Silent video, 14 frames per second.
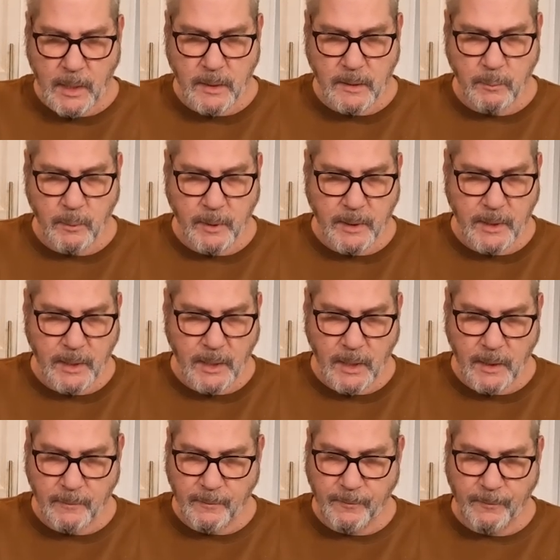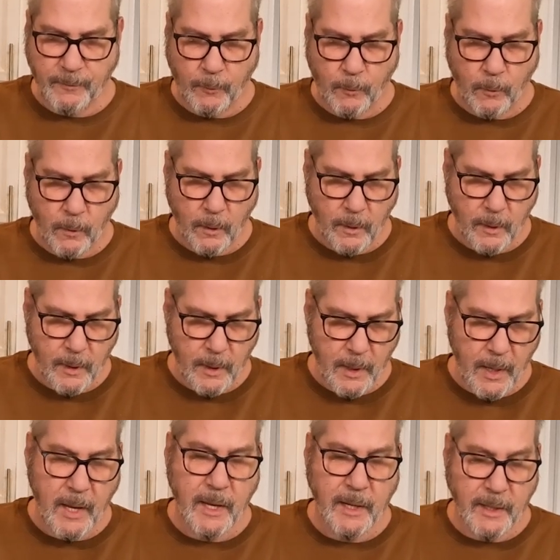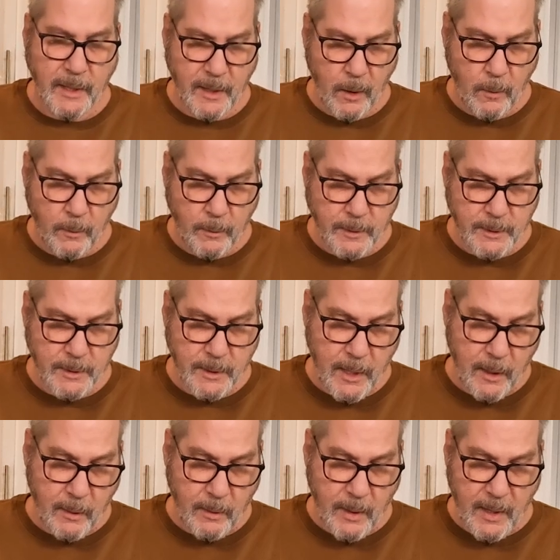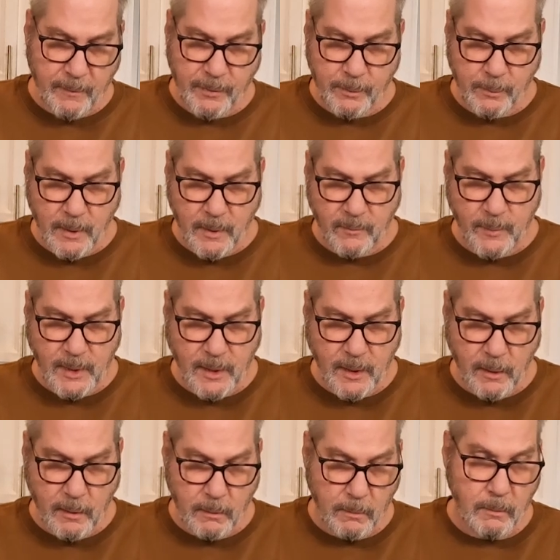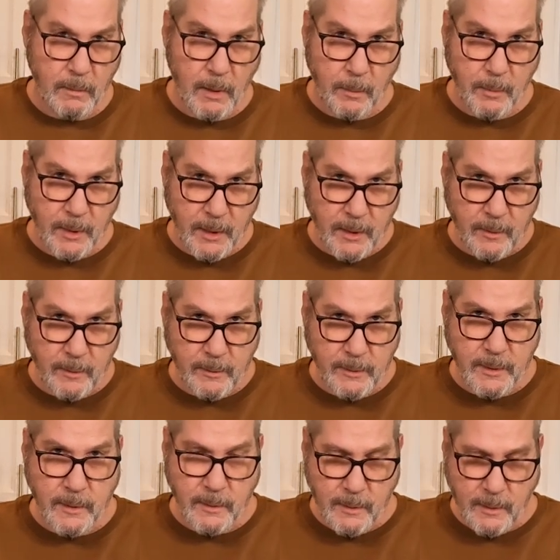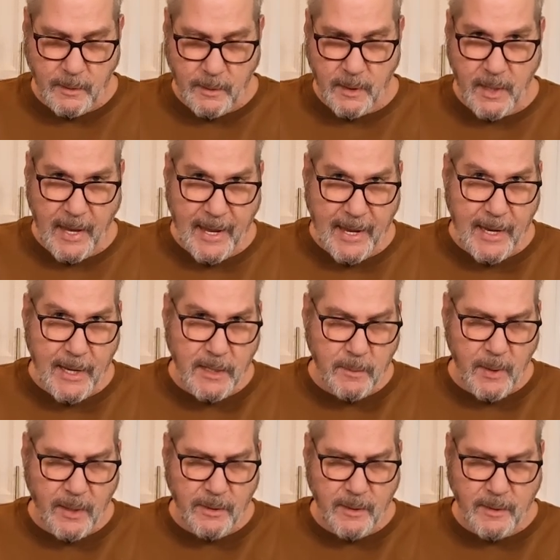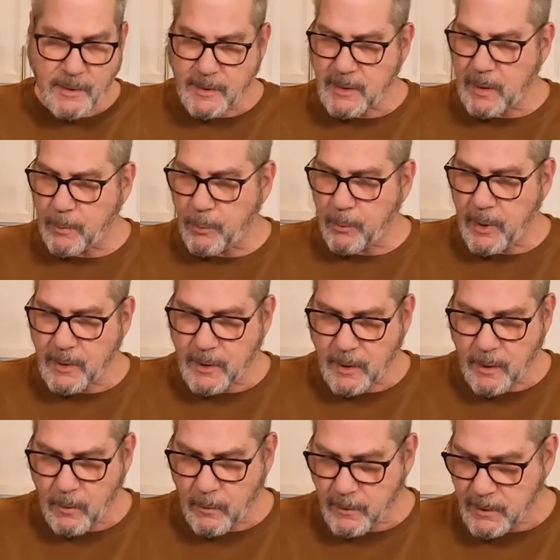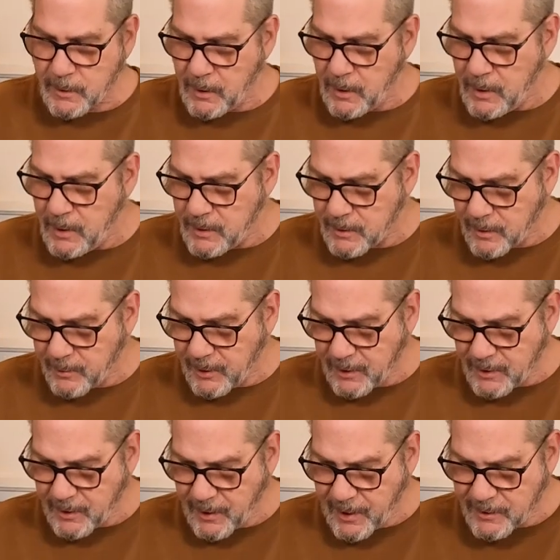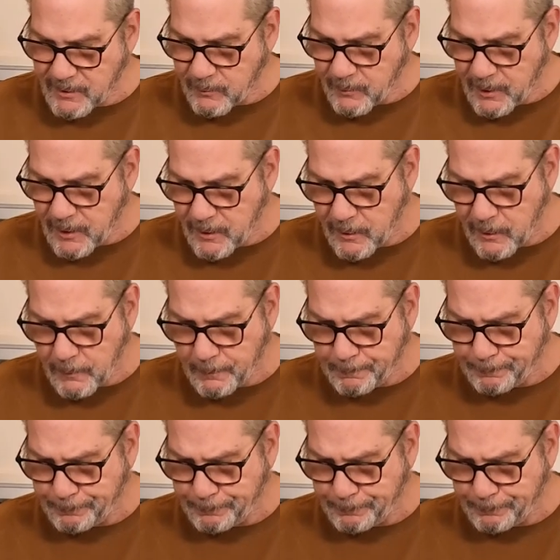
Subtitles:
is we're going to need 4 egg yolks. Now I have 3 of them in here. I'm going to use the hand method to separate the yolks. So let me get the last one in there.